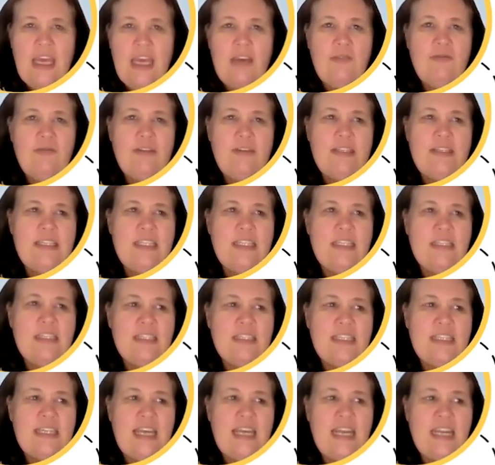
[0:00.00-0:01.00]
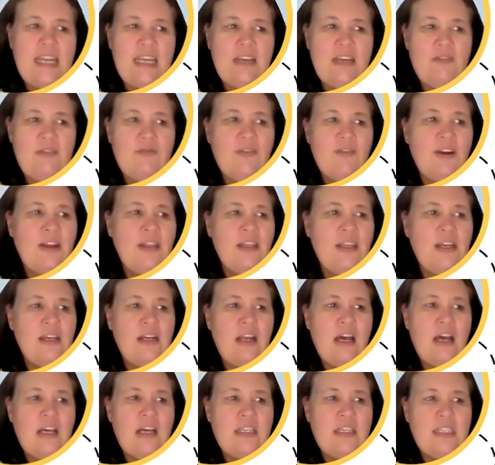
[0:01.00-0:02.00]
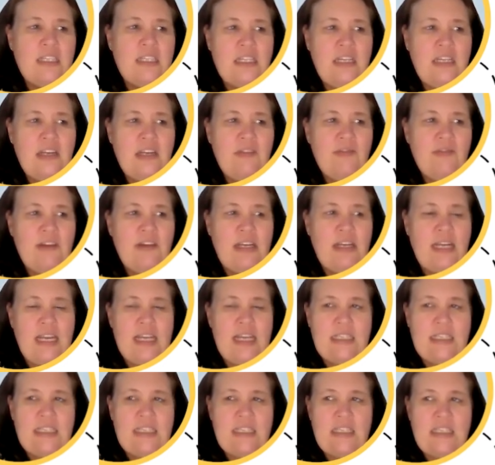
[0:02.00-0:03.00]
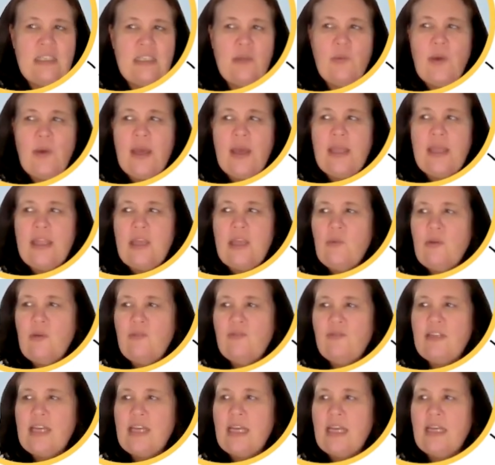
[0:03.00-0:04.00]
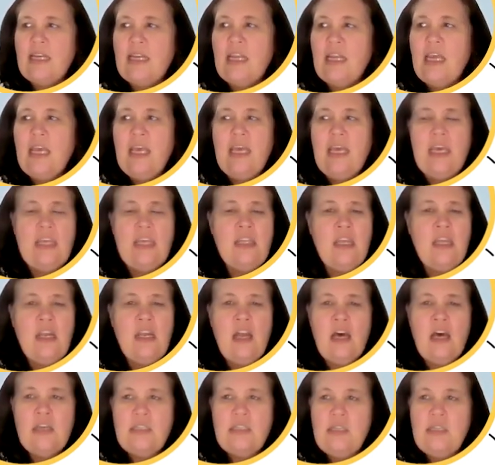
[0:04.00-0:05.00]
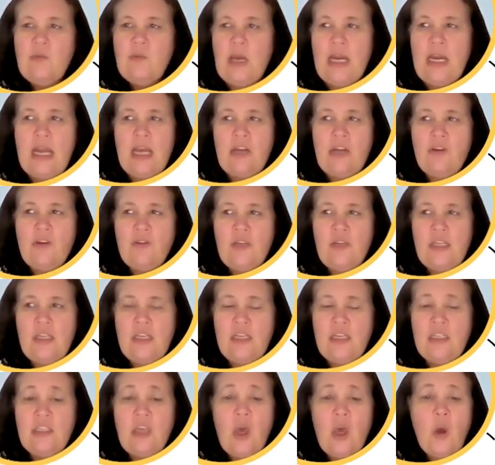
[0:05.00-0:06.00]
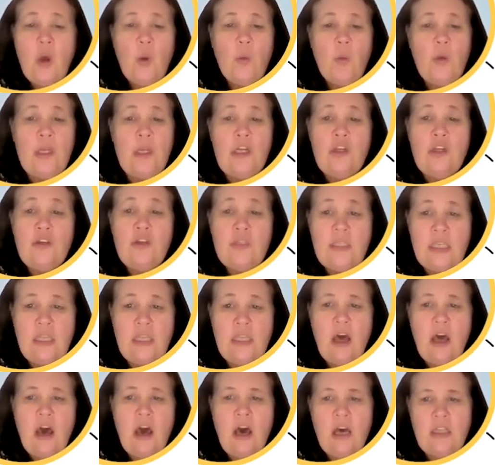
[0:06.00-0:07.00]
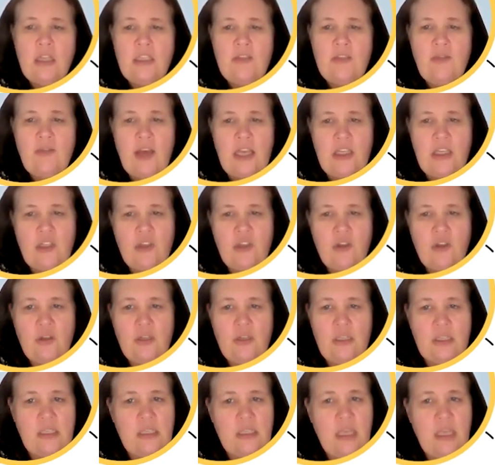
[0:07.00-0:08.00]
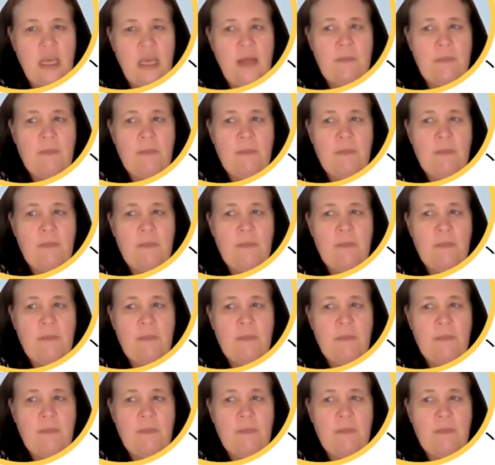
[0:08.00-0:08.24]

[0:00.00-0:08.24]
If we're still standing in front of the class and delivering lessons the way that we've done in the last 100 years, we're losing the hearts of our students.